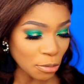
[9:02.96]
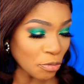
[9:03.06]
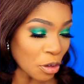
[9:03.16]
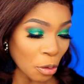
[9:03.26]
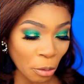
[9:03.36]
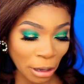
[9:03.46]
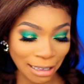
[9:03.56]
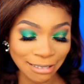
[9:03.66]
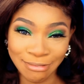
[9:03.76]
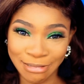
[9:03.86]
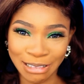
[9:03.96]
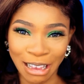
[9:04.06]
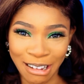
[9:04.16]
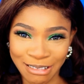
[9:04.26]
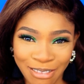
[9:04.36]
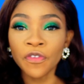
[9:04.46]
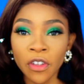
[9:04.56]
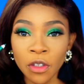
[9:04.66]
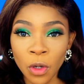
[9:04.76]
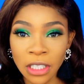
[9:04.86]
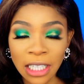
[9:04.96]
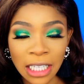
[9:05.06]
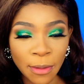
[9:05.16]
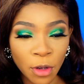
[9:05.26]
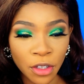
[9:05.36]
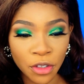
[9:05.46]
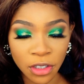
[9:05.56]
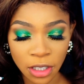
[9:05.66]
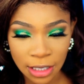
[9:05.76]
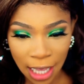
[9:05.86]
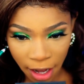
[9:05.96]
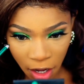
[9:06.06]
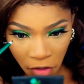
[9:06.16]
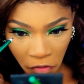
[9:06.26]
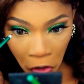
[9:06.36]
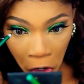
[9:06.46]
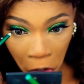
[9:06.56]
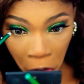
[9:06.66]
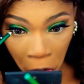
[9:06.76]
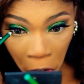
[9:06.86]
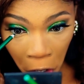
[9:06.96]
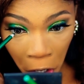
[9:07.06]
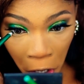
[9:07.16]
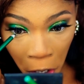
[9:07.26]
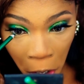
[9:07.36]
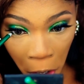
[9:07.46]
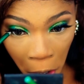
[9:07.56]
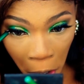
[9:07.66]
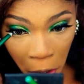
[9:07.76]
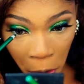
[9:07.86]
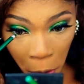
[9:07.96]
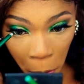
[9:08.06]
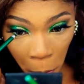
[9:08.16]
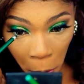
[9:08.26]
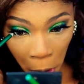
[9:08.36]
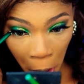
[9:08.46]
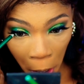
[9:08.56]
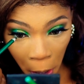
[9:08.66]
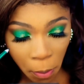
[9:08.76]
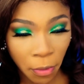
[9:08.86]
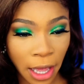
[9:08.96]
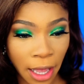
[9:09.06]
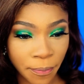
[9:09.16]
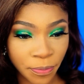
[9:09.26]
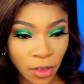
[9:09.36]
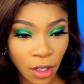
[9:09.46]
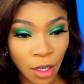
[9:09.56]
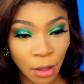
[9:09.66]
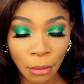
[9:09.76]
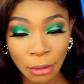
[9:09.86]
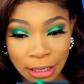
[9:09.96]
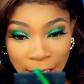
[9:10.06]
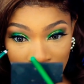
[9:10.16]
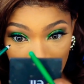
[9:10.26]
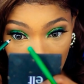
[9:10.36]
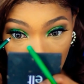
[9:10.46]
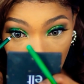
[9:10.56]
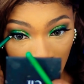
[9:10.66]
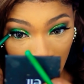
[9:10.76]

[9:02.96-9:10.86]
that real quick. For the waterline, I'm going to use the dark green shade and just put that in my waterline.